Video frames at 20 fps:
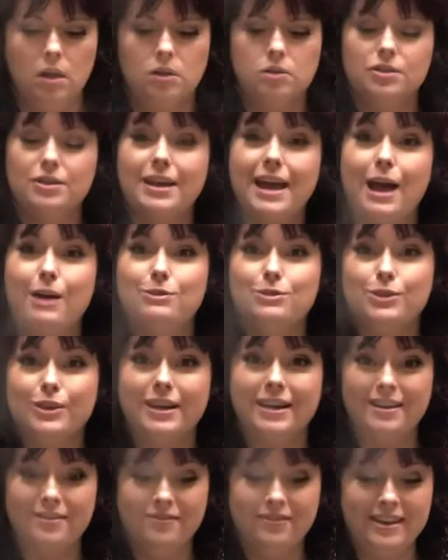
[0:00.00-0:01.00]
So the cowl's looking
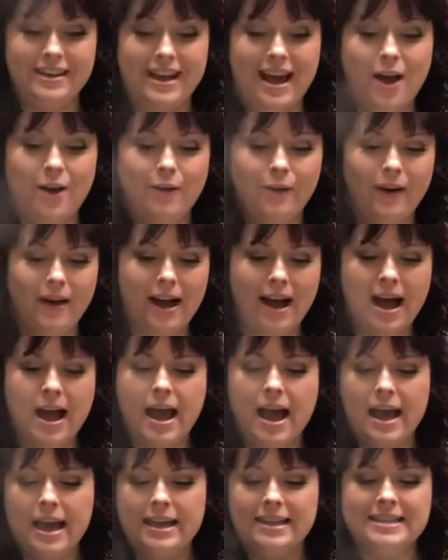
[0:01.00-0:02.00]
lovely now. Uh,
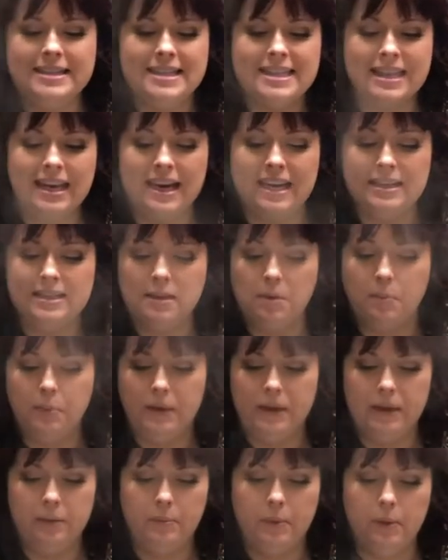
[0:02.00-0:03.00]
it's thickened up a
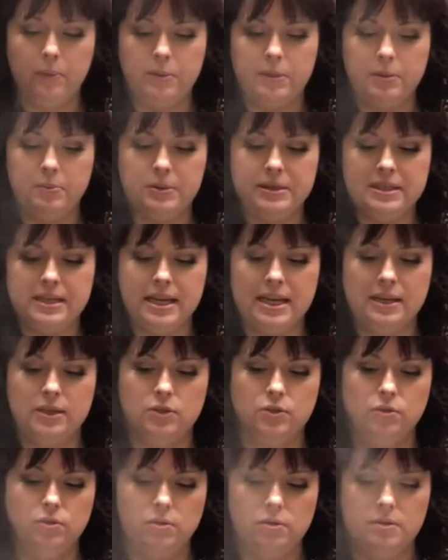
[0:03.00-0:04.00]
little bit with the
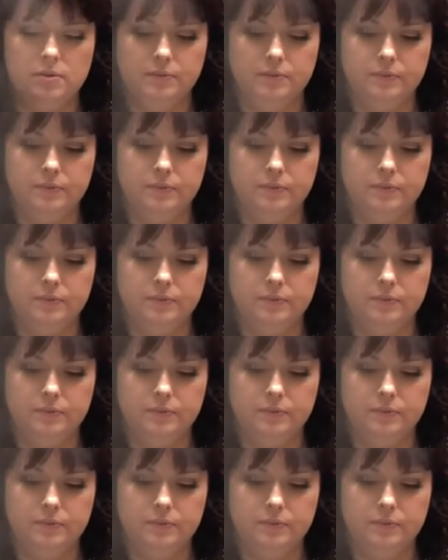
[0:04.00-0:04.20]
potatoes.